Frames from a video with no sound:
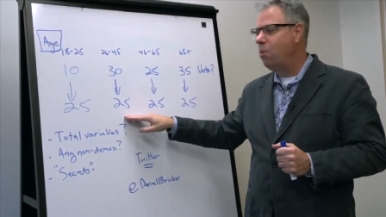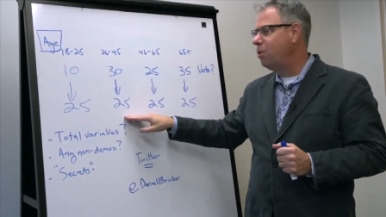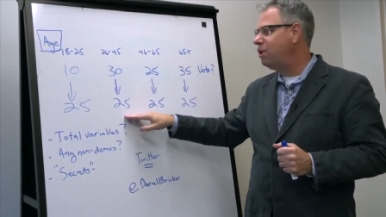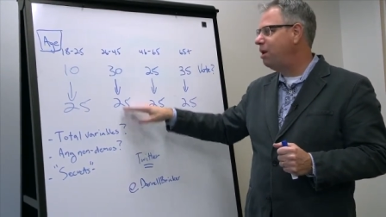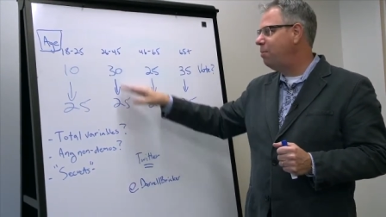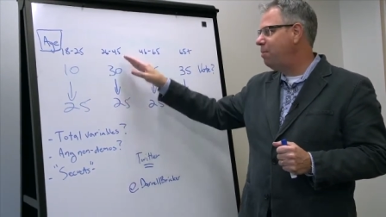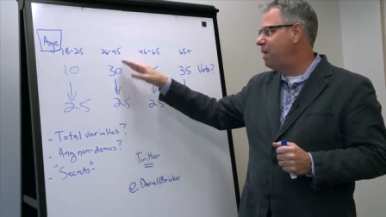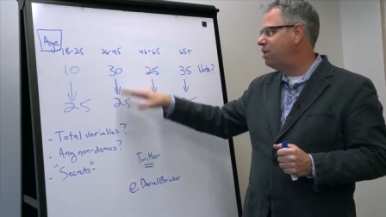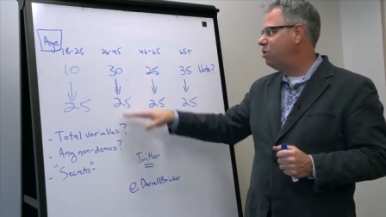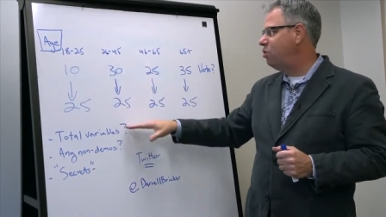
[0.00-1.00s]
When somebody
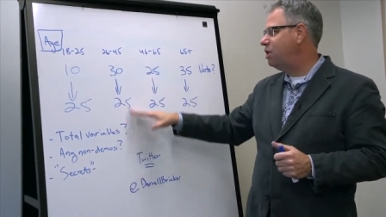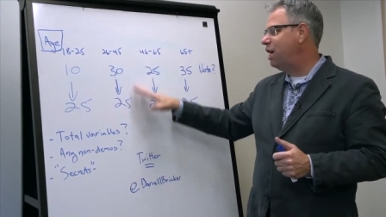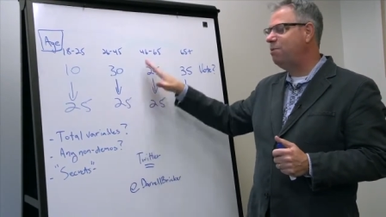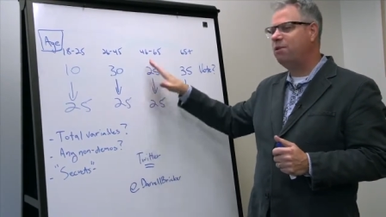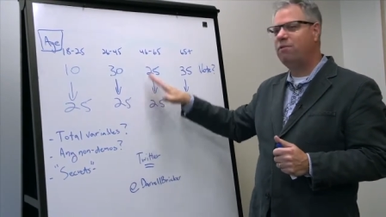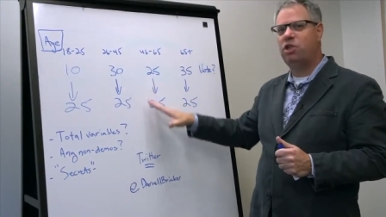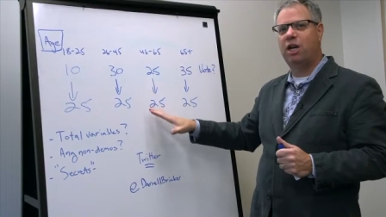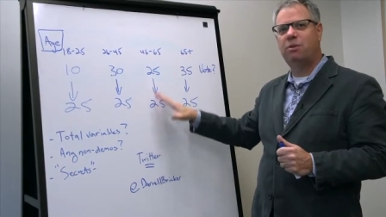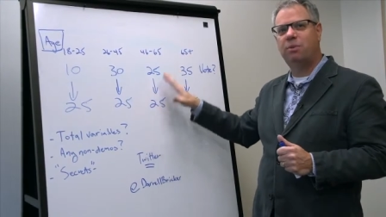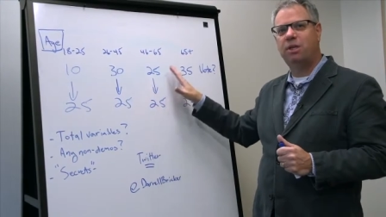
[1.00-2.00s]
makes those types of
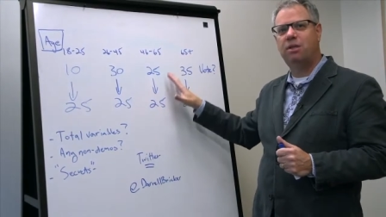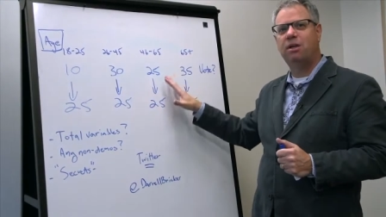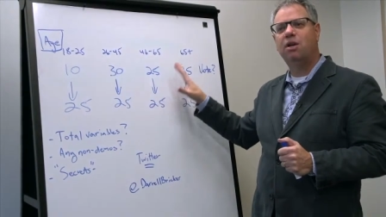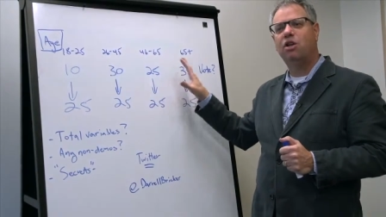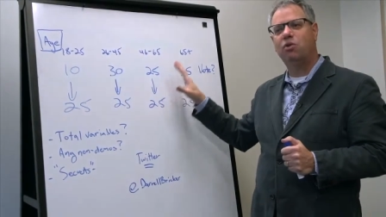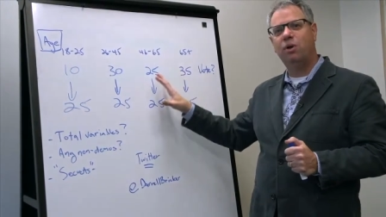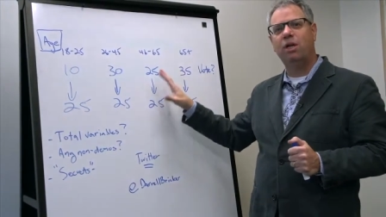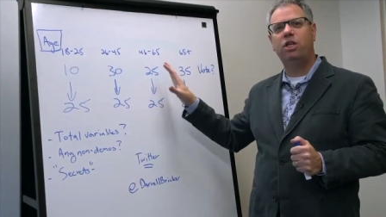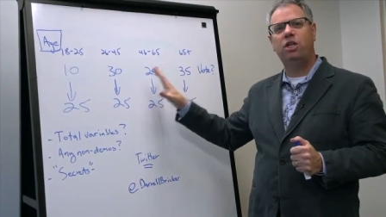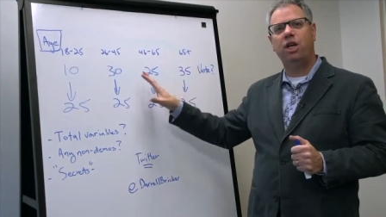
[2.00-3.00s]
adjustments, you
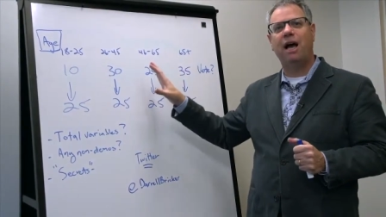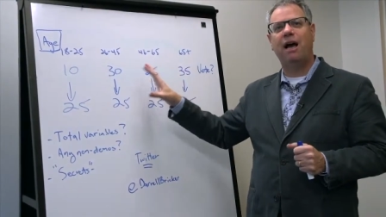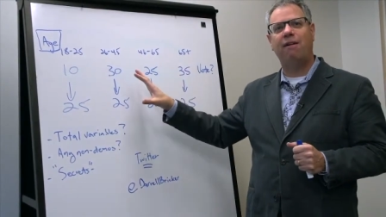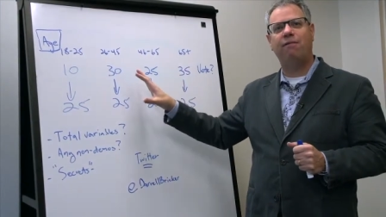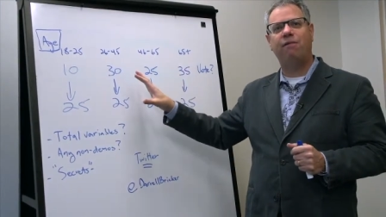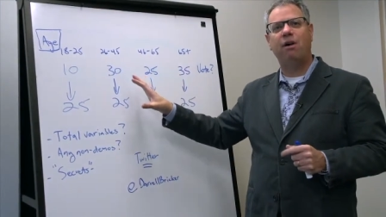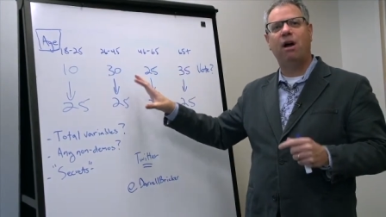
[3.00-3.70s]
really should have